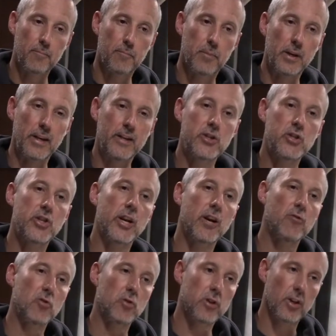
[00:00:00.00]
But in
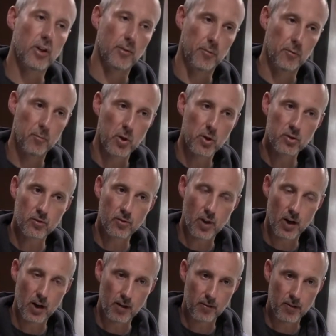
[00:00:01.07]
general terms, most of the
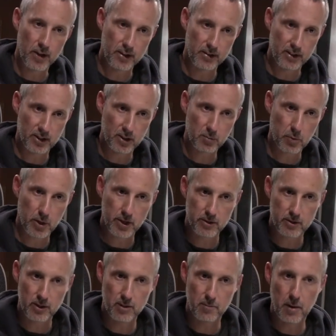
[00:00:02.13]
love that is
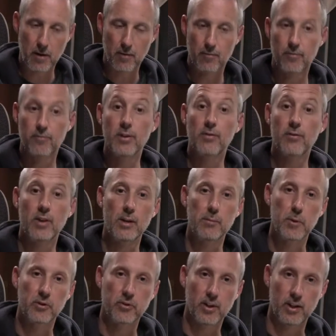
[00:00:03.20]
expressed is about
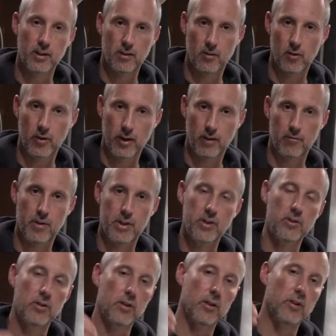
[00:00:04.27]
50% on
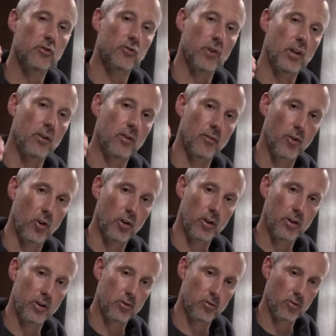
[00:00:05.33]
average, the strength of
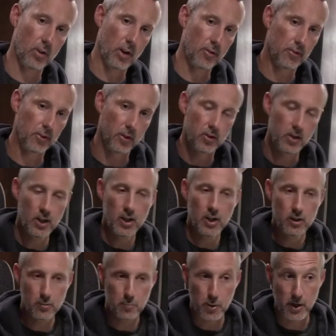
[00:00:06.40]
unconditional love. So
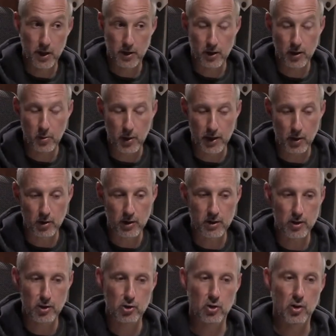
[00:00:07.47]
to put it another way,
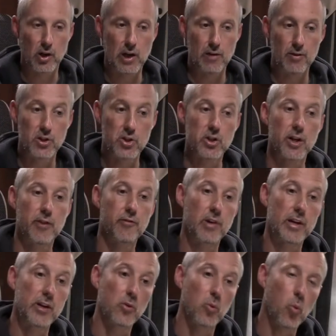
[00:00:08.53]
unconditional love is
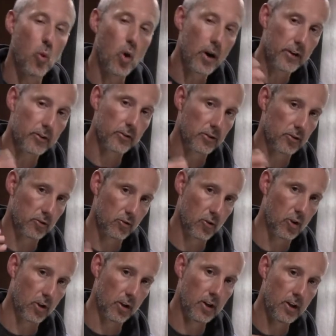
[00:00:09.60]
generally twice as
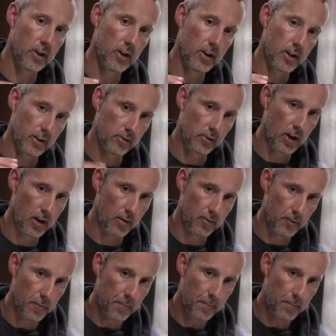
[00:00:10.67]
strong as love.